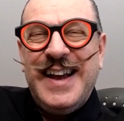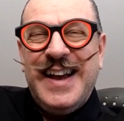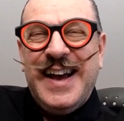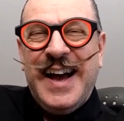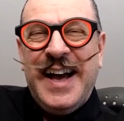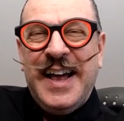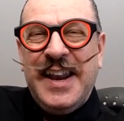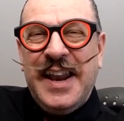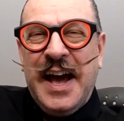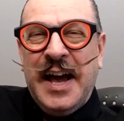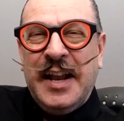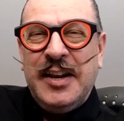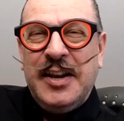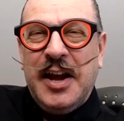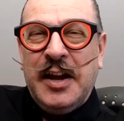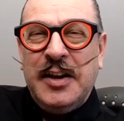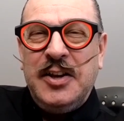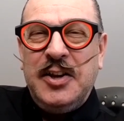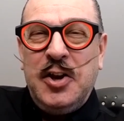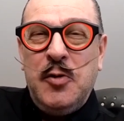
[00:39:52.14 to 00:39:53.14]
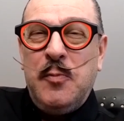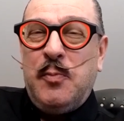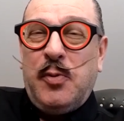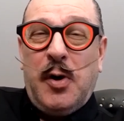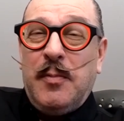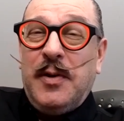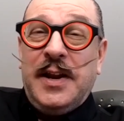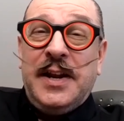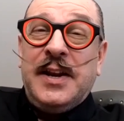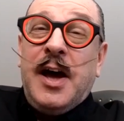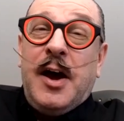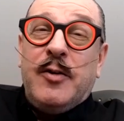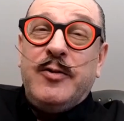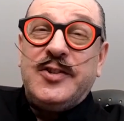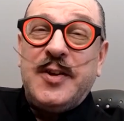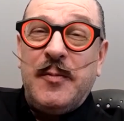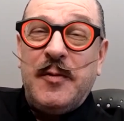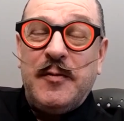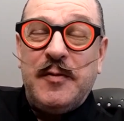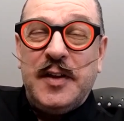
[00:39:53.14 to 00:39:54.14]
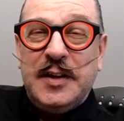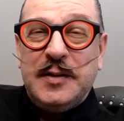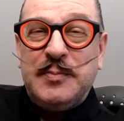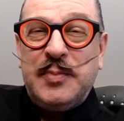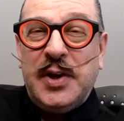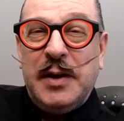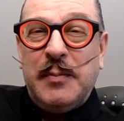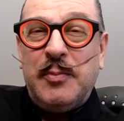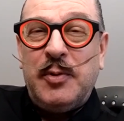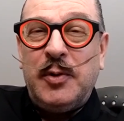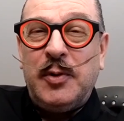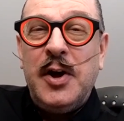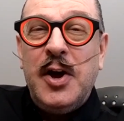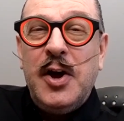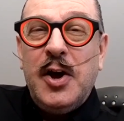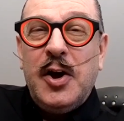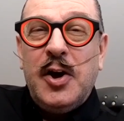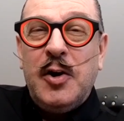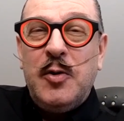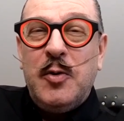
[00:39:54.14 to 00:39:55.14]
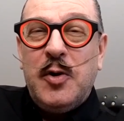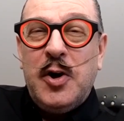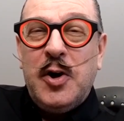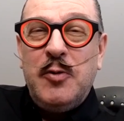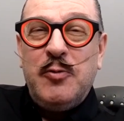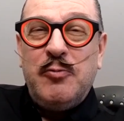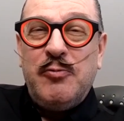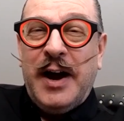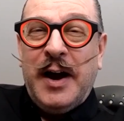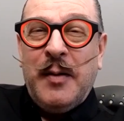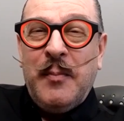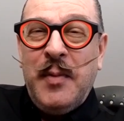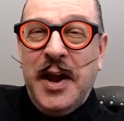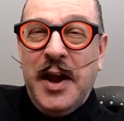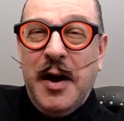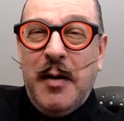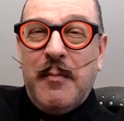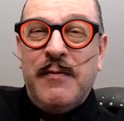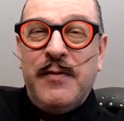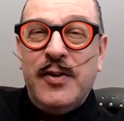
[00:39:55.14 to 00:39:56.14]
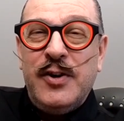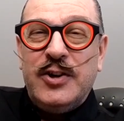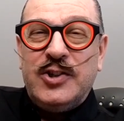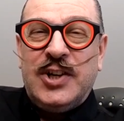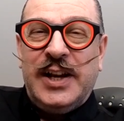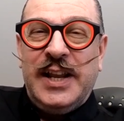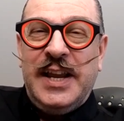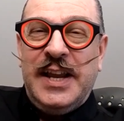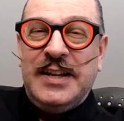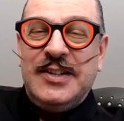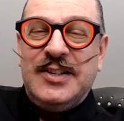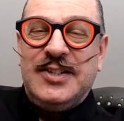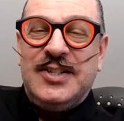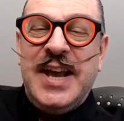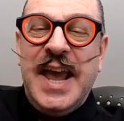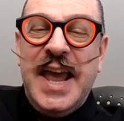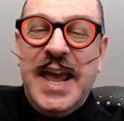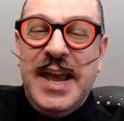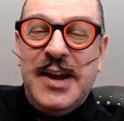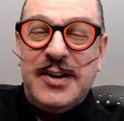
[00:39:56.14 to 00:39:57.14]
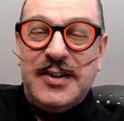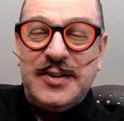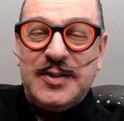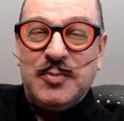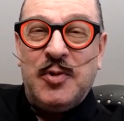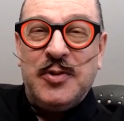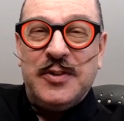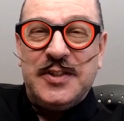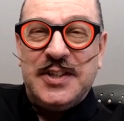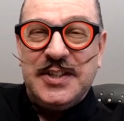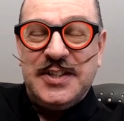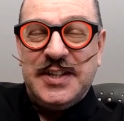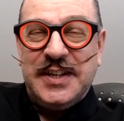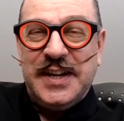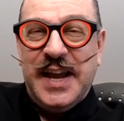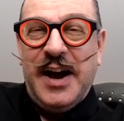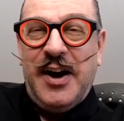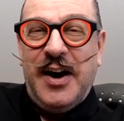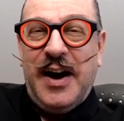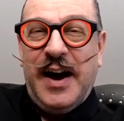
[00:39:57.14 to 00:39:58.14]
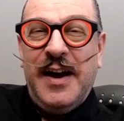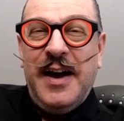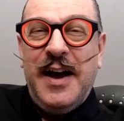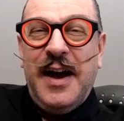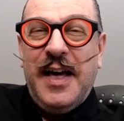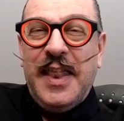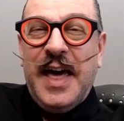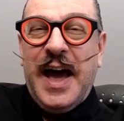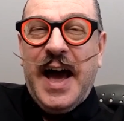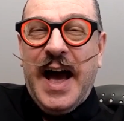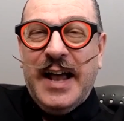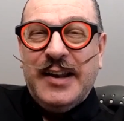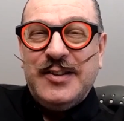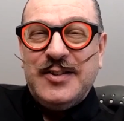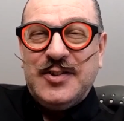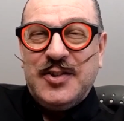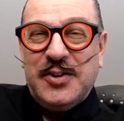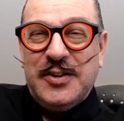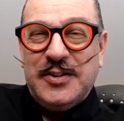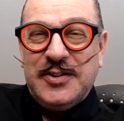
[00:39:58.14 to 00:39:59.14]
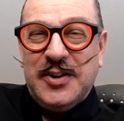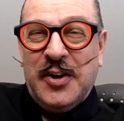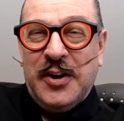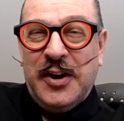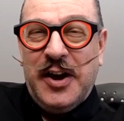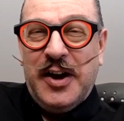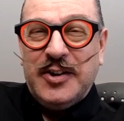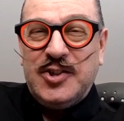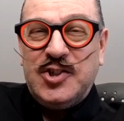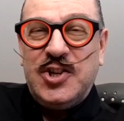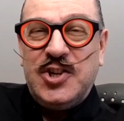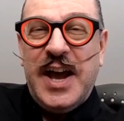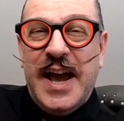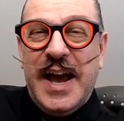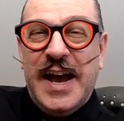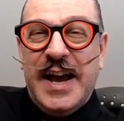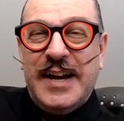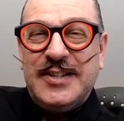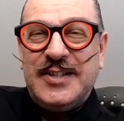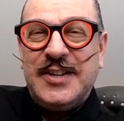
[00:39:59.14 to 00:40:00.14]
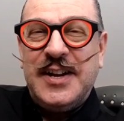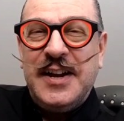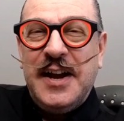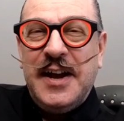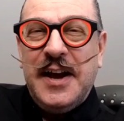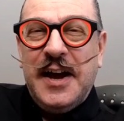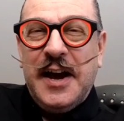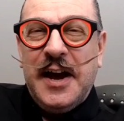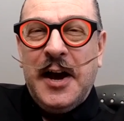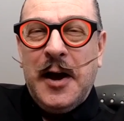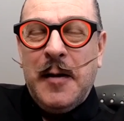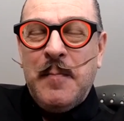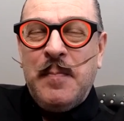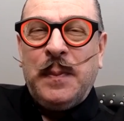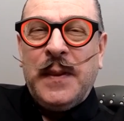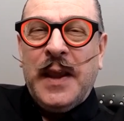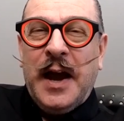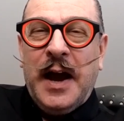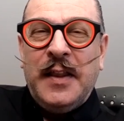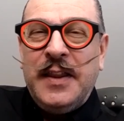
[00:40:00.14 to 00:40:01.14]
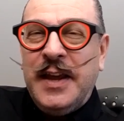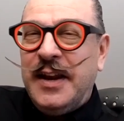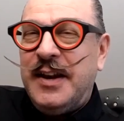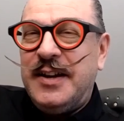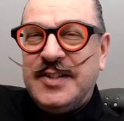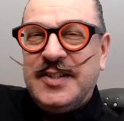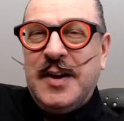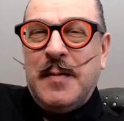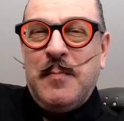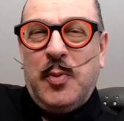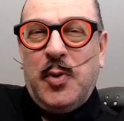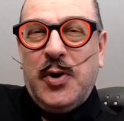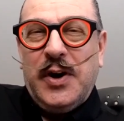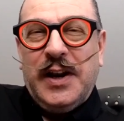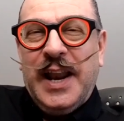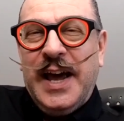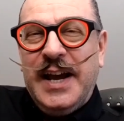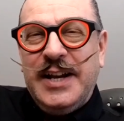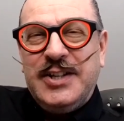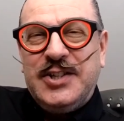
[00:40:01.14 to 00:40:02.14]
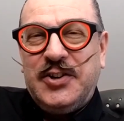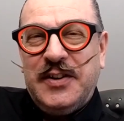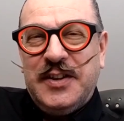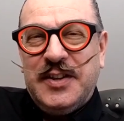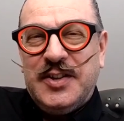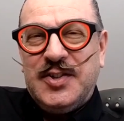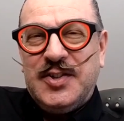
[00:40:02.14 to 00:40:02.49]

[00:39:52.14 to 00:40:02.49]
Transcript: and you probably know some of these people who rang me up virtually in tears wanting to get their hands on our shares. And then at some point later in